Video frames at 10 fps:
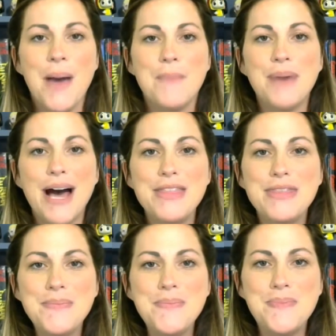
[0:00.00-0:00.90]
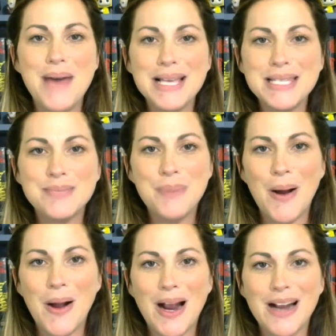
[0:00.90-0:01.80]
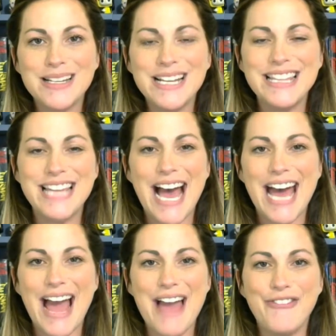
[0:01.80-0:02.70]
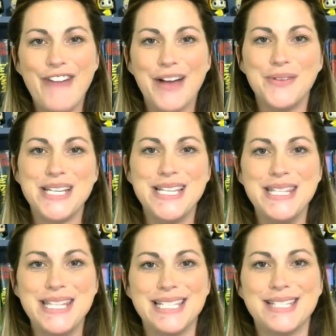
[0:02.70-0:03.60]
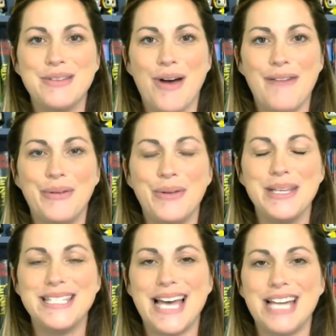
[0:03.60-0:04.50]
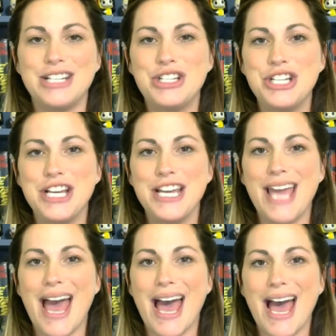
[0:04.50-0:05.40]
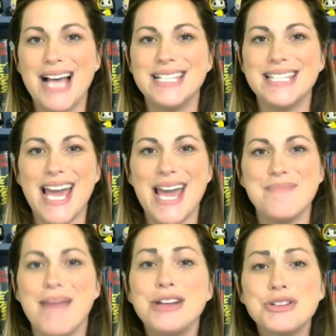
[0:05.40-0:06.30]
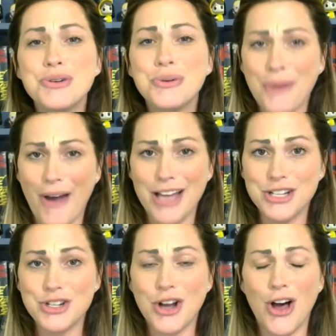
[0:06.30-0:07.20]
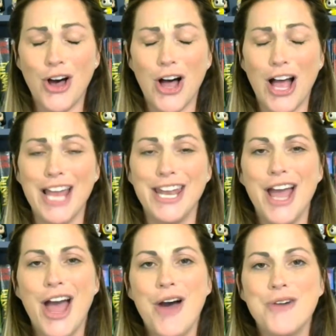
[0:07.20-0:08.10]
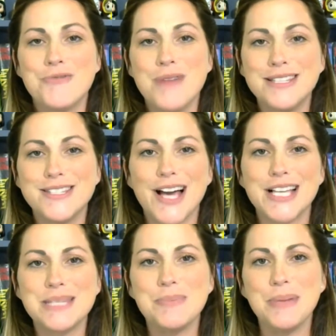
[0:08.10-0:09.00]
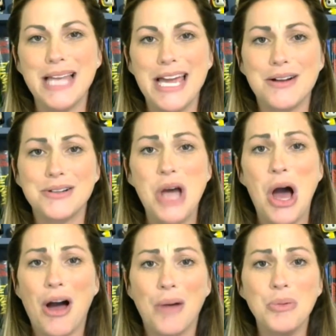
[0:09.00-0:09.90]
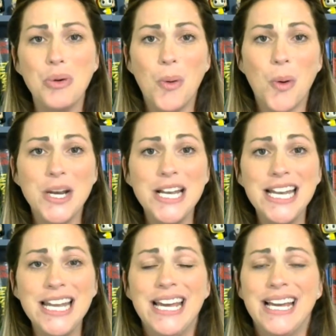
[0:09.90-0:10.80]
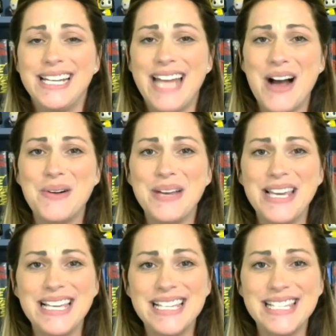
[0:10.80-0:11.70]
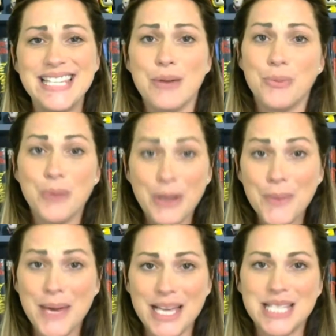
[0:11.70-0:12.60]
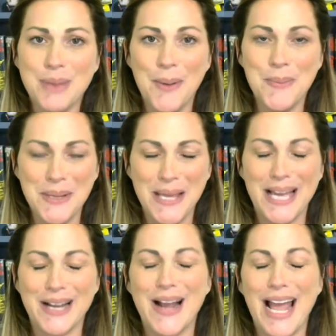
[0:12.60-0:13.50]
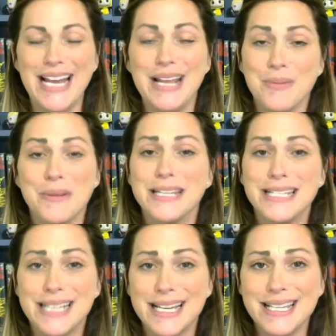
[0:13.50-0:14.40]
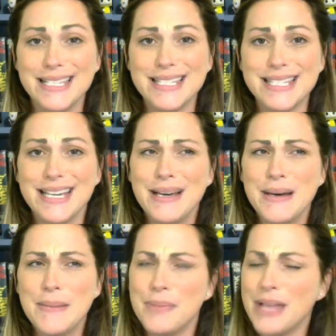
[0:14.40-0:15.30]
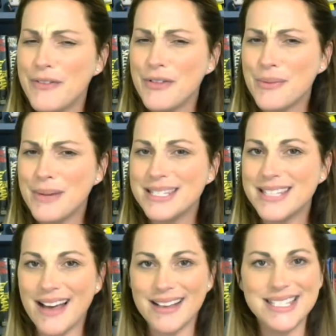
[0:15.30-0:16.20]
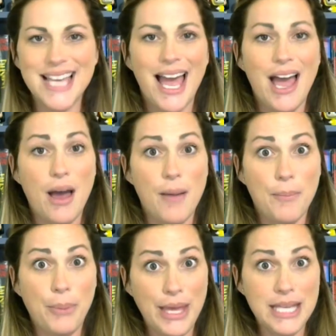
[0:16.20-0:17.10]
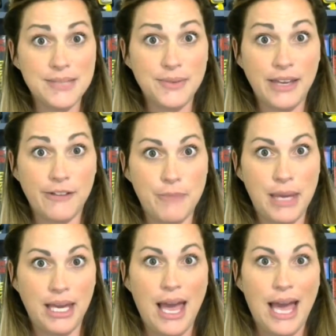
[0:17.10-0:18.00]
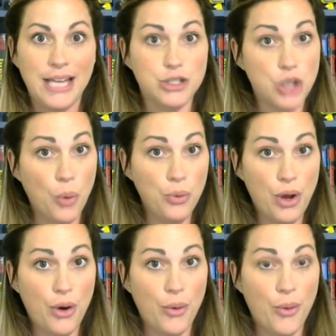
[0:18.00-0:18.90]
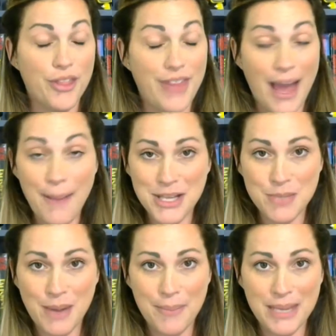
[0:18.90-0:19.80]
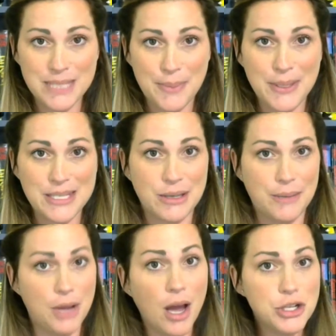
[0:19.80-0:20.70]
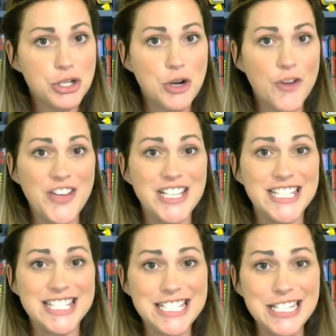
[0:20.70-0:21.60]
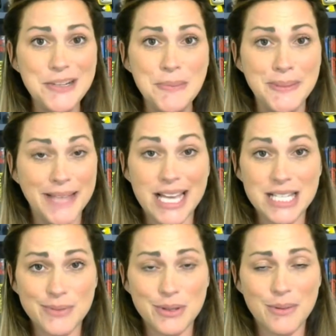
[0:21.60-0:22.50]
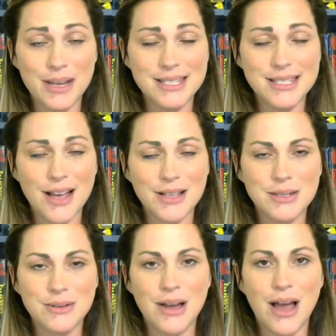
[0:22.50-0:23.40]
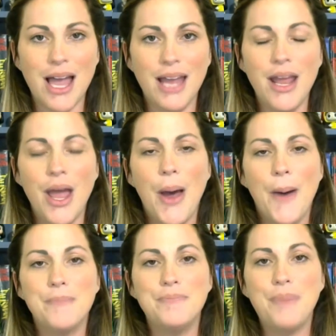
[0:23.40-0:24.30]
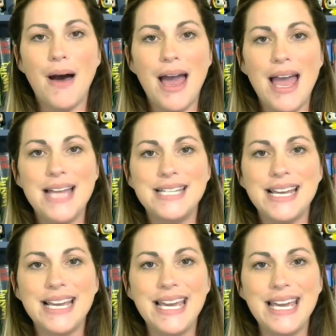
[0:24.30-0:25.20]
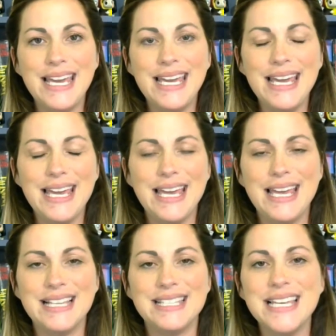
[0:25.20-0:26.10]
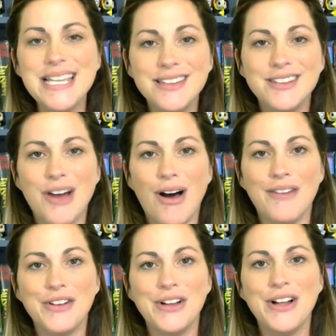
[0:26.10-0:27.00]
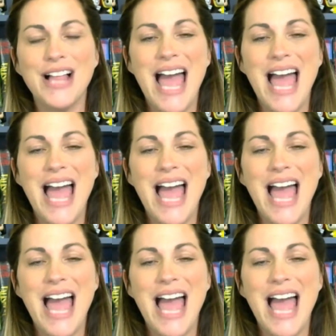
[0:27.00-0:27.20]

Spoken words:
But the best part that I found in this novel is that she has a major crush on Red Sox player Tom Gordon. Now, he is a real baseball player, and he really does play for the Red Sox. Please forgive me, I don't know that much about baseball, so I'm not sure if he still plays for the Red Sox or not, but he is in the novel,